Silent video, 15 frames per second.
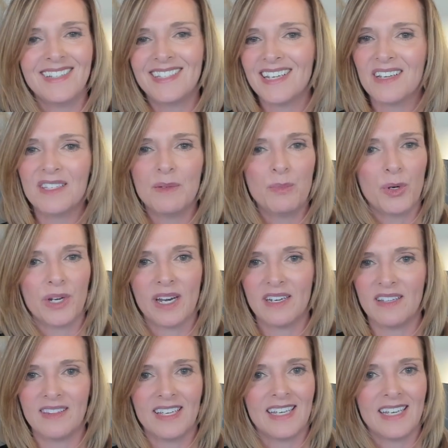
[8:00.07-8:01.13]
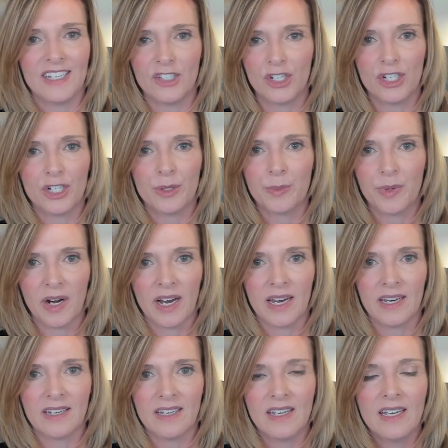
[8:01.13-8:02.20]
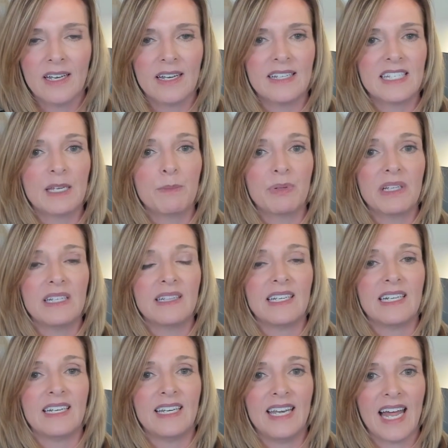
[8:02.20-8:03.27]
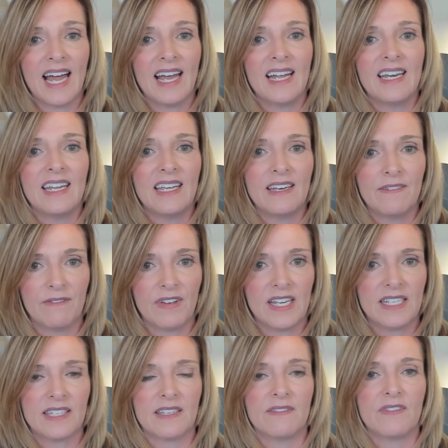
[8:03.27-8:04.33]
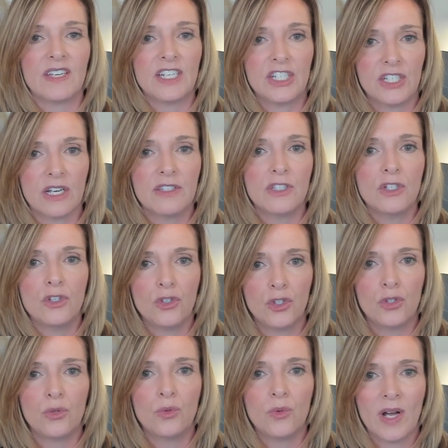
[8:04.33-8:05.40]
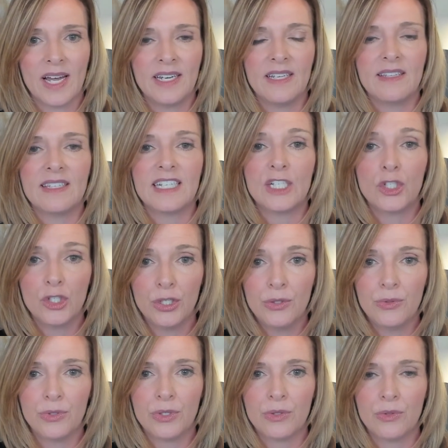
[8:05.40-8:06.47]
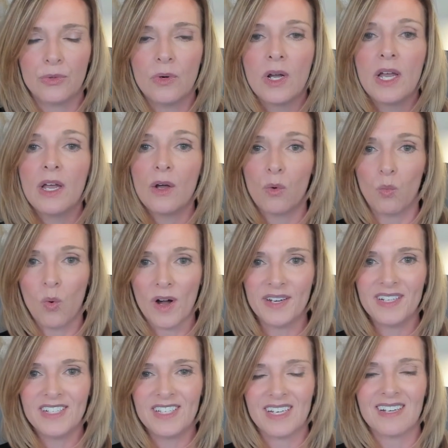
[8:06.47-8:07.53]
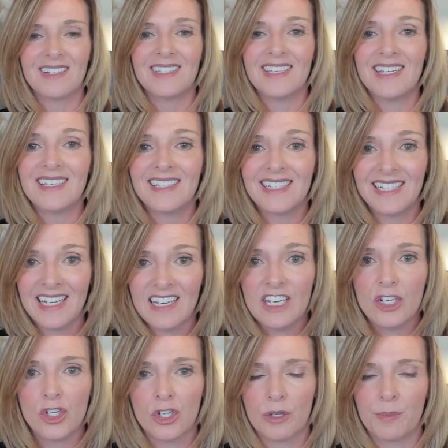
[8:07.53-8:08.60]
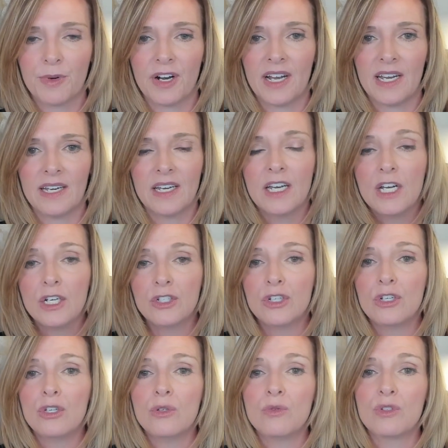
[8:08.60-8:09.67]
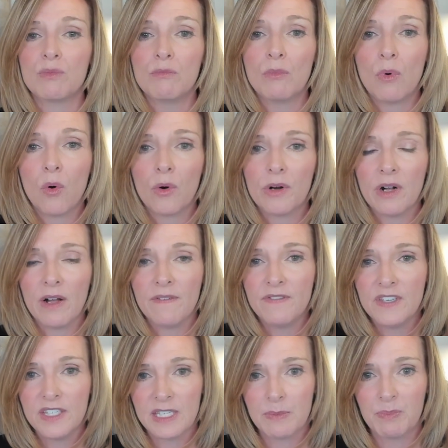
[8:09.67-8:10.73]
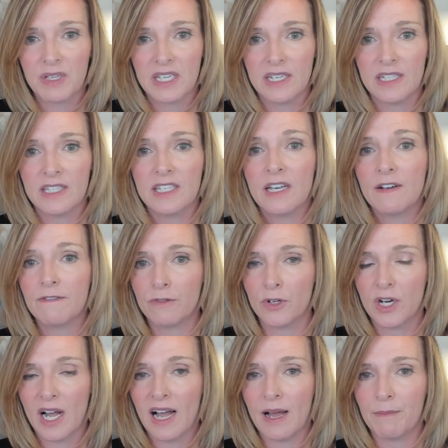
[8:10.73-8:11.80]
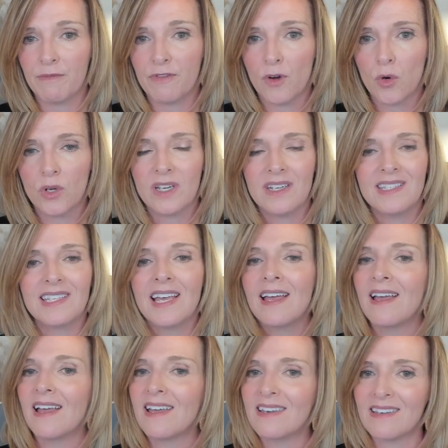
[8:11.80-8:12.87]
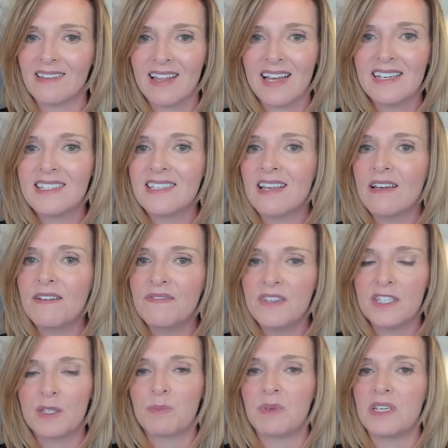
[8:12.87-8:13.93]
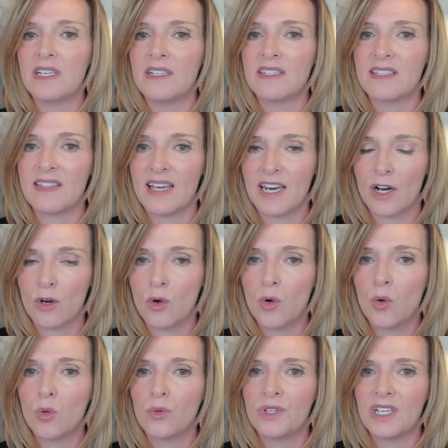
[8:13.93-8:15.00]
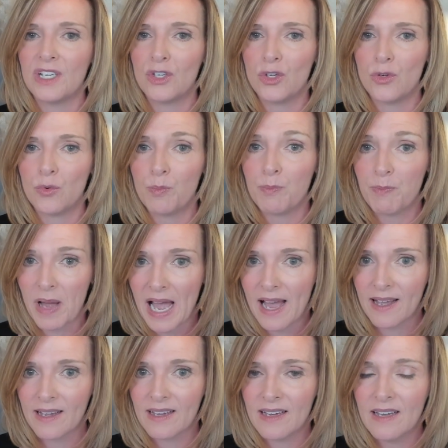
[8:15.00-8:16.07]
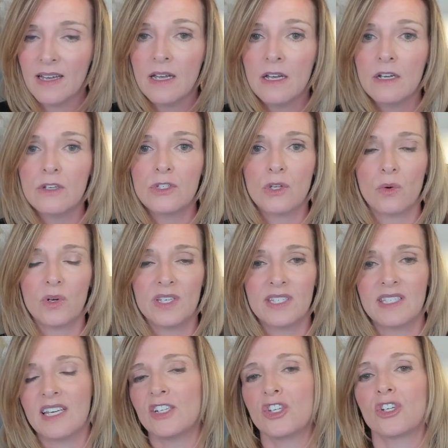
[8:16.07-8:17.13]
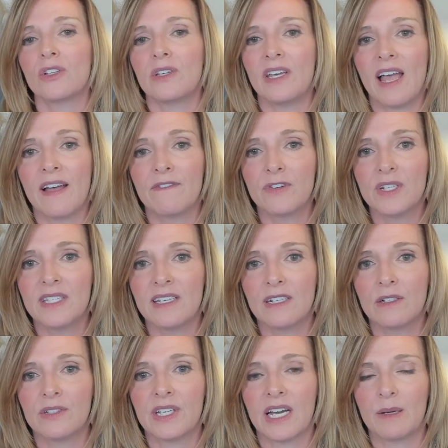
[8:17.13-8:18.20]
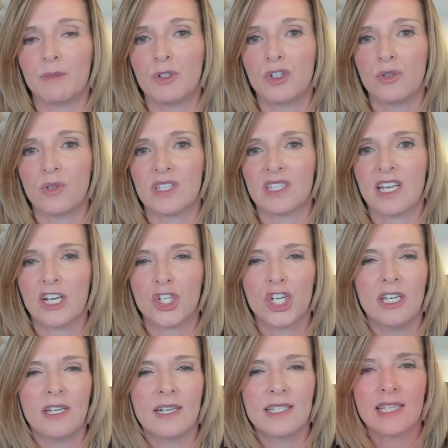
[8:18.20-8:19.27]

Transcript: it doesn't put anything into your brain. It's completely non-invasive. It doesn't do anything to you. What it does is teach your brain to use more of the speeds for calm focus and less of the speeds that are holding you back. So essentially, every single time you do a session,